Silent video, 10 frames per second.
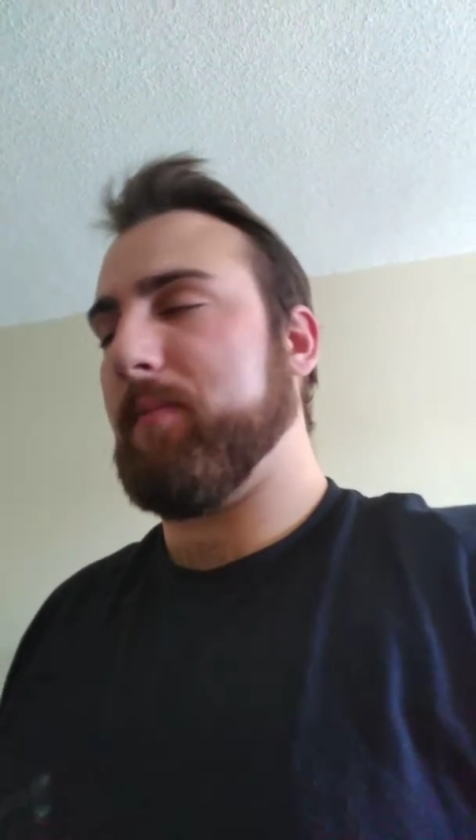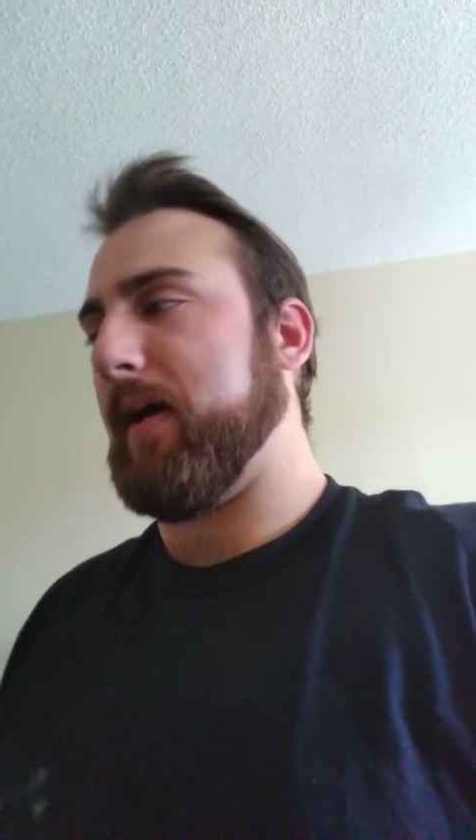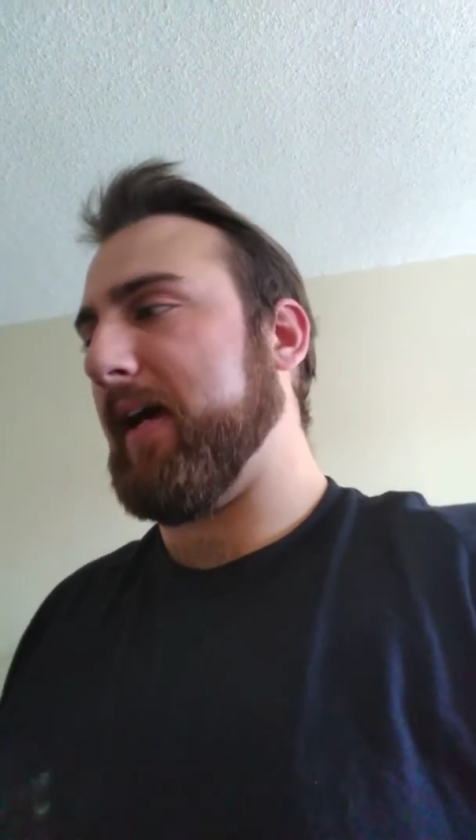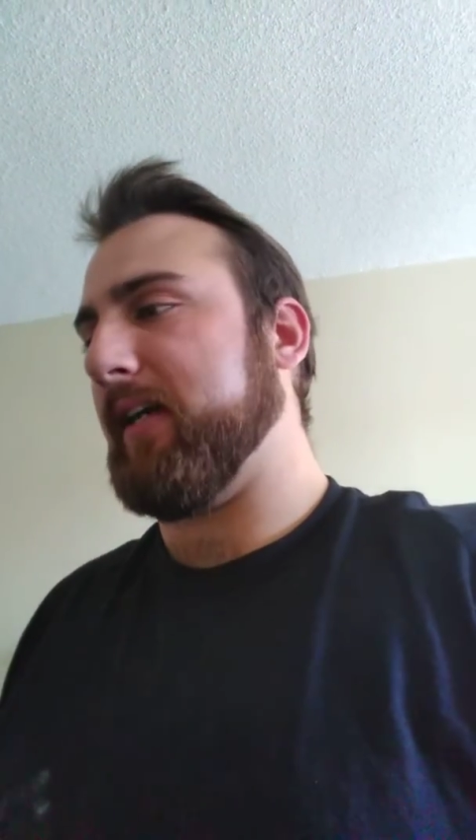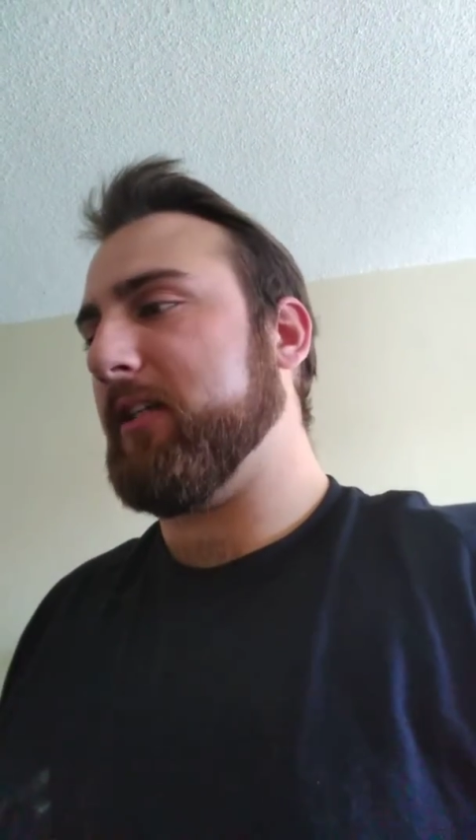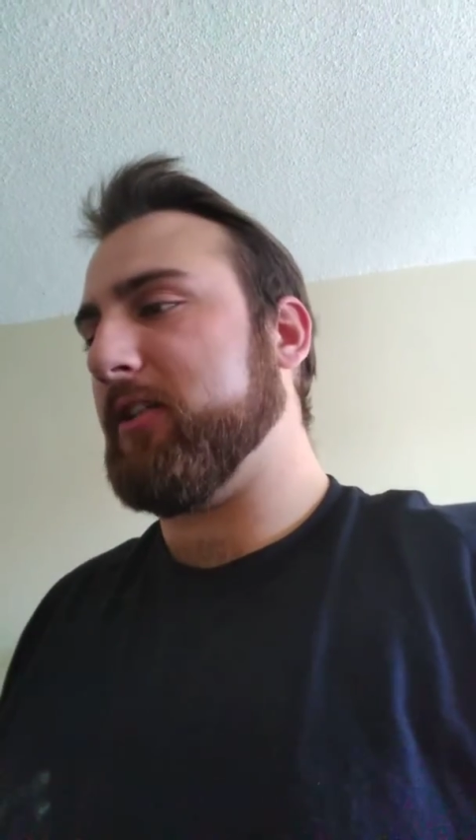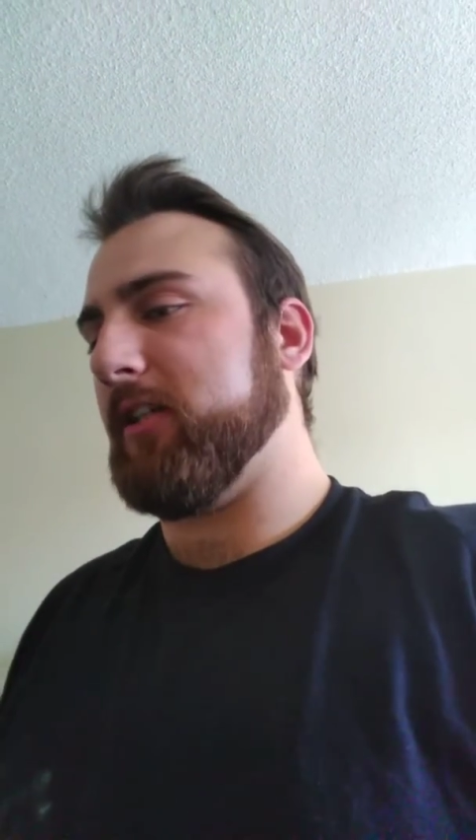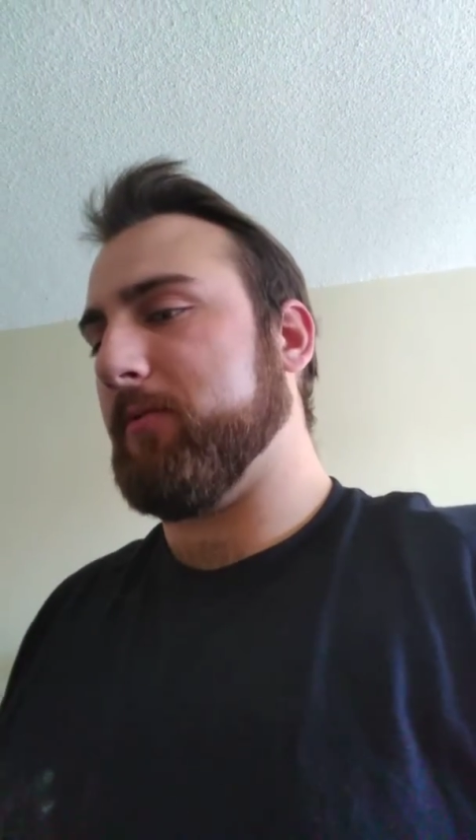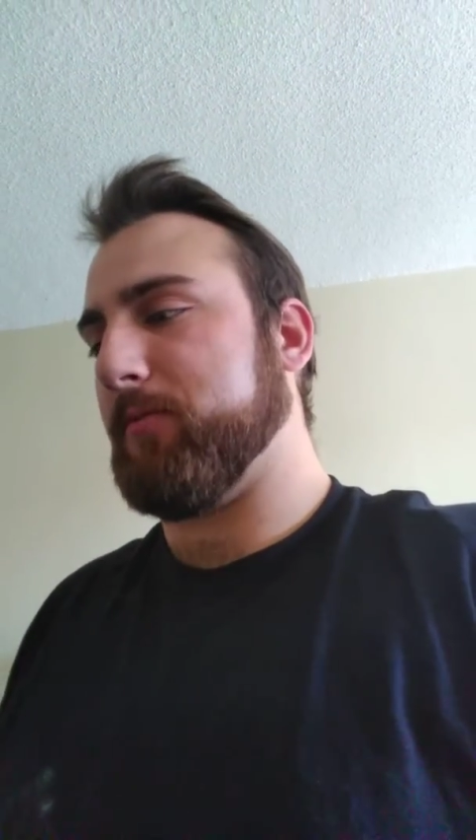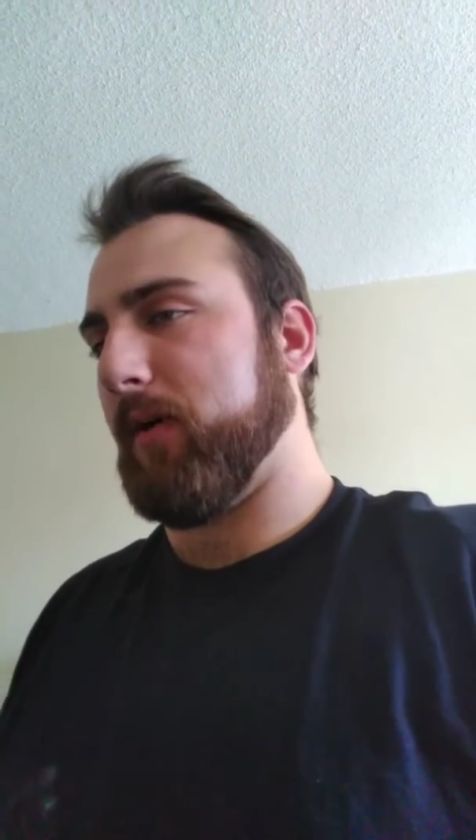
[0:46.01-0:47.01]
package, and
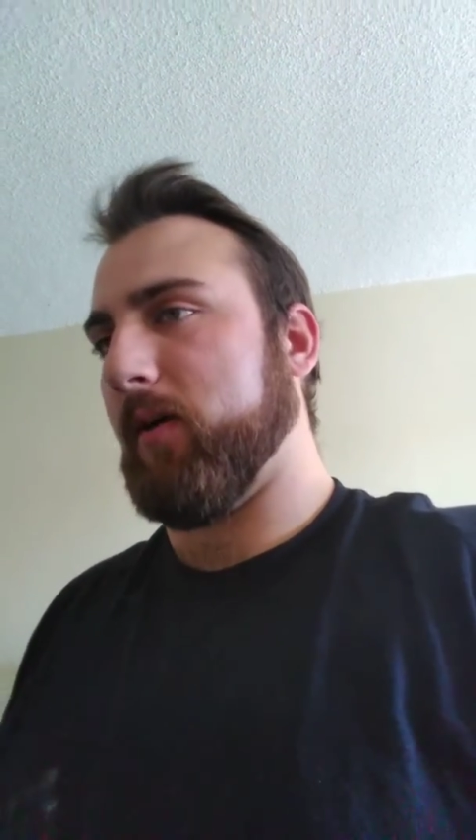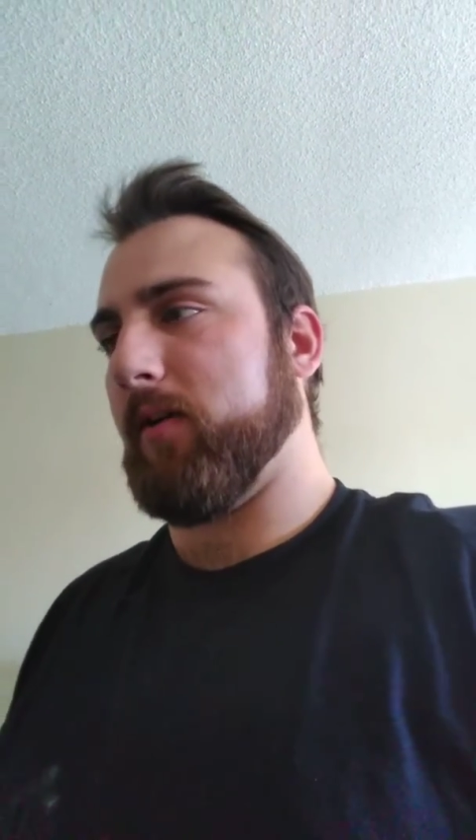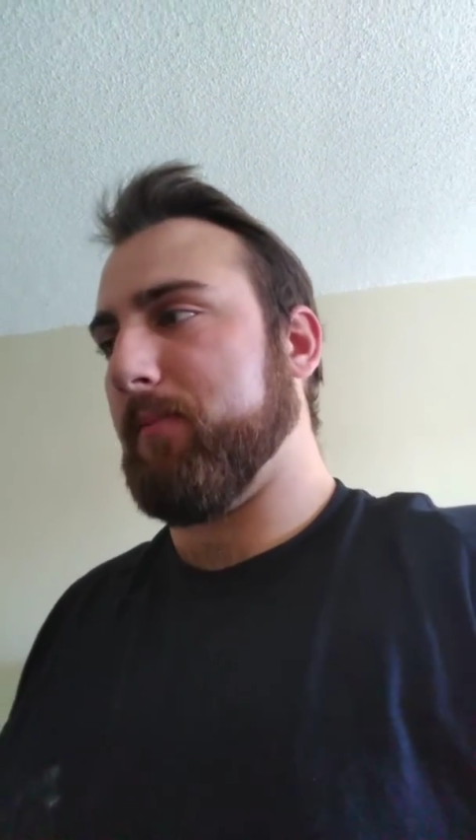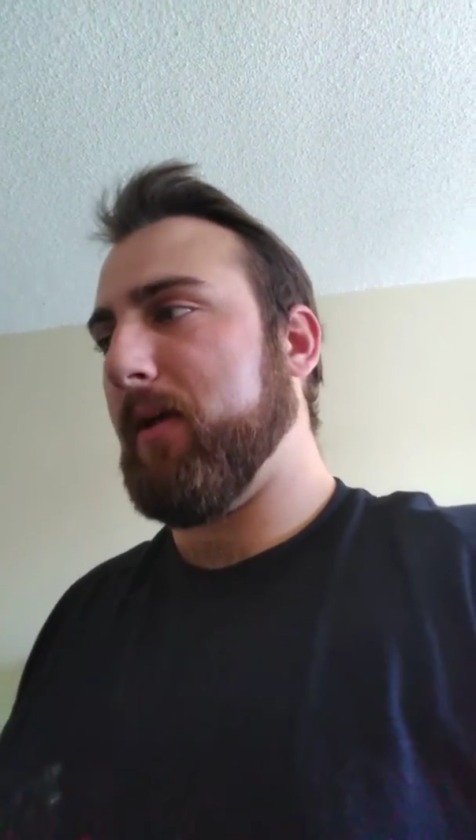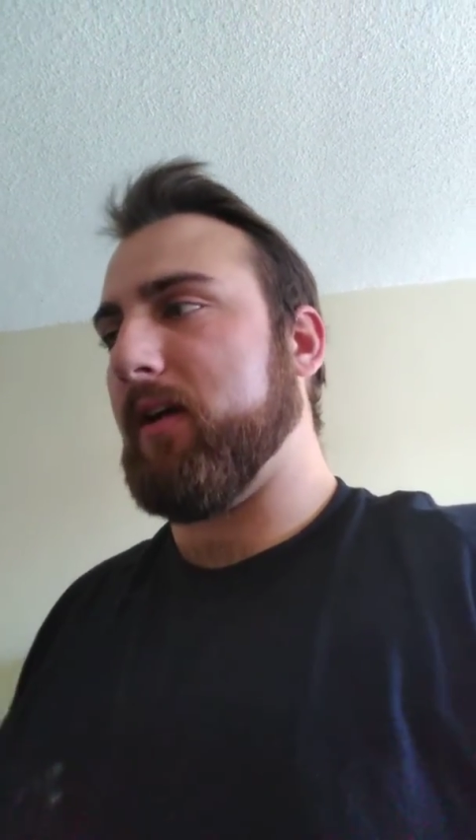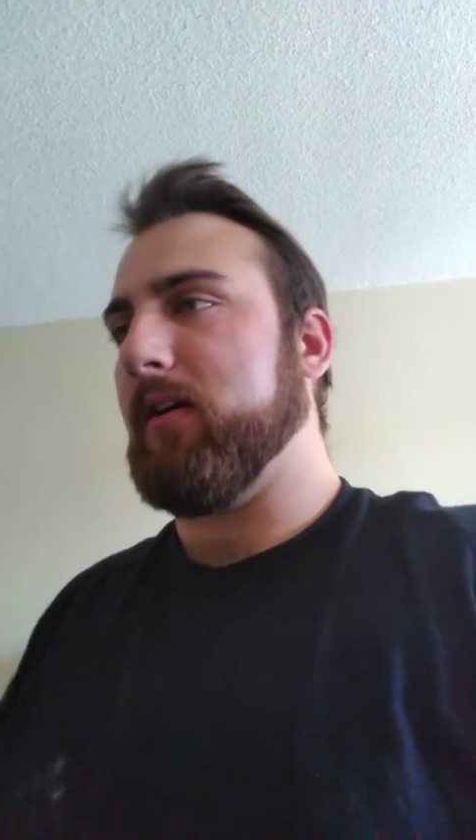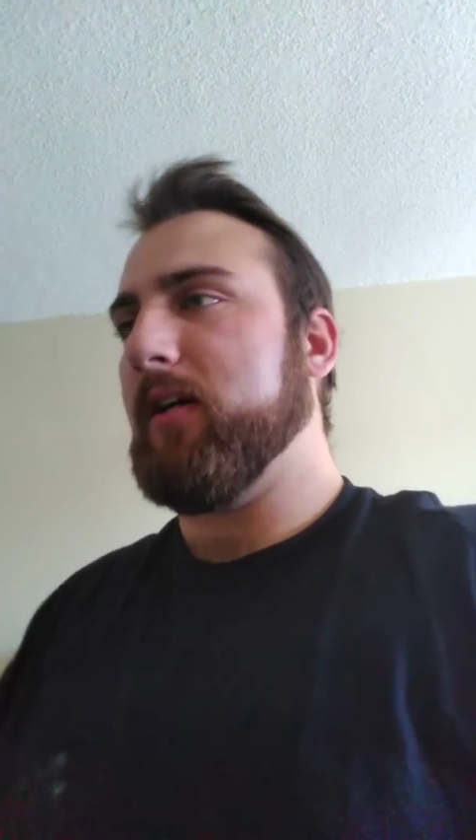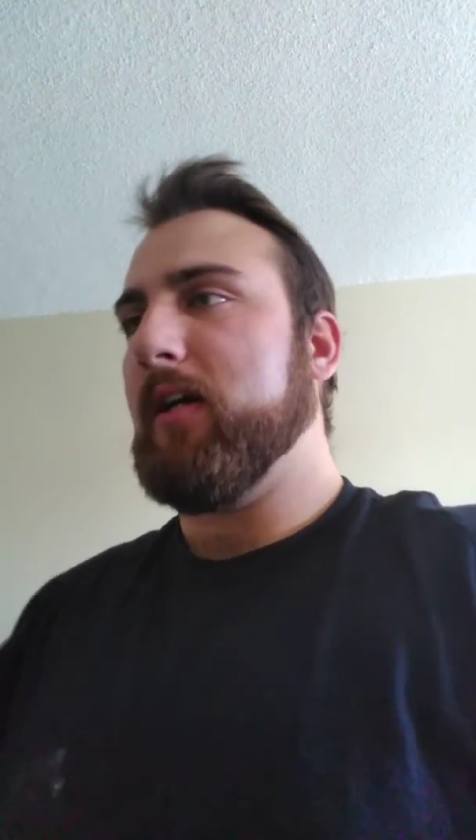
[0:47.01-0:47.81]
it was priority mail.